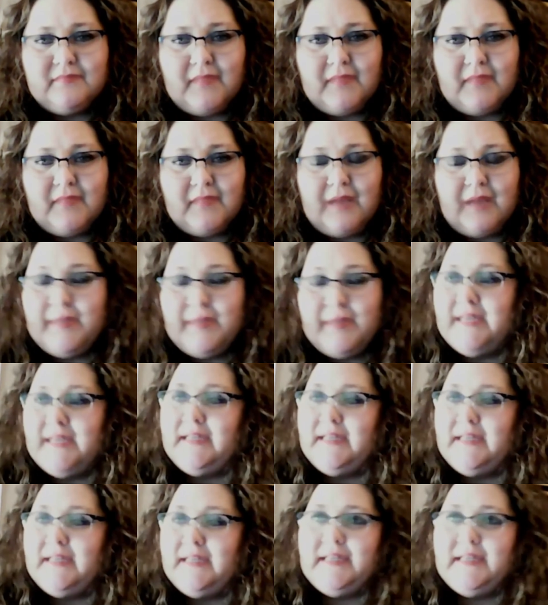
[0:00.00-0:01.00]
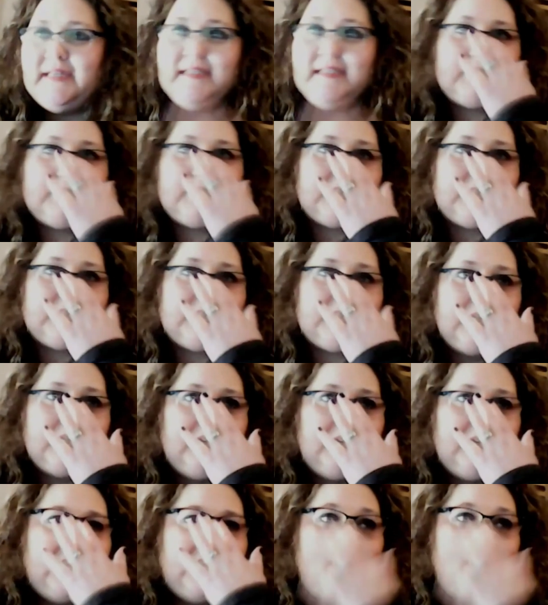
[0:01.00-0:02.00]
I mean, he is
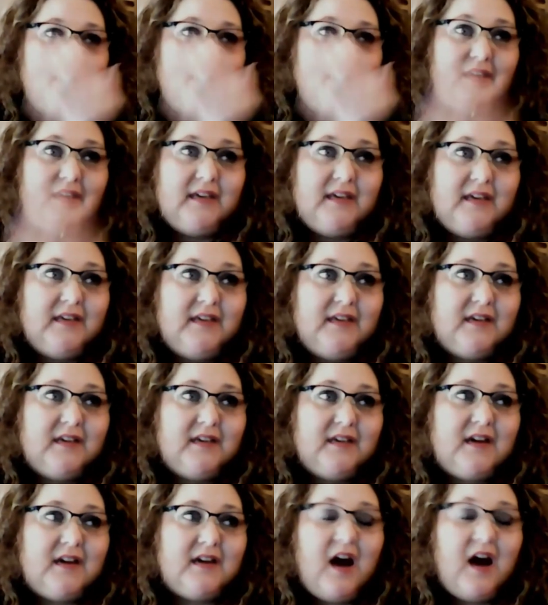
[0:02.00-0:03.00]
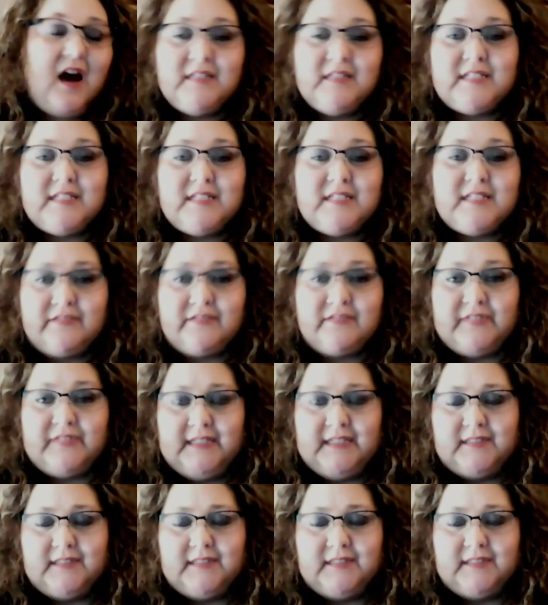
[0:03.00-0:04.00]

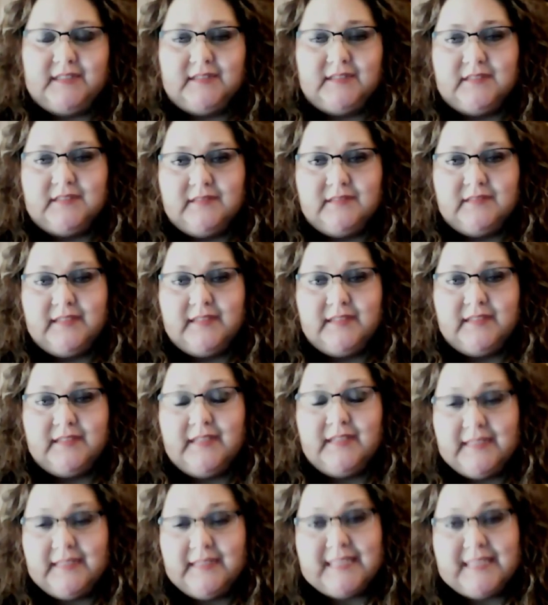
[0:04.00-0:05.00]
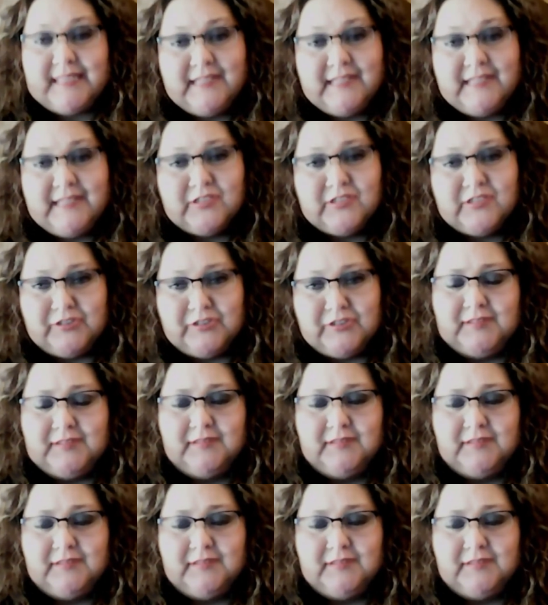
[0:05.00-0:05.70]
cognitively, he is ill.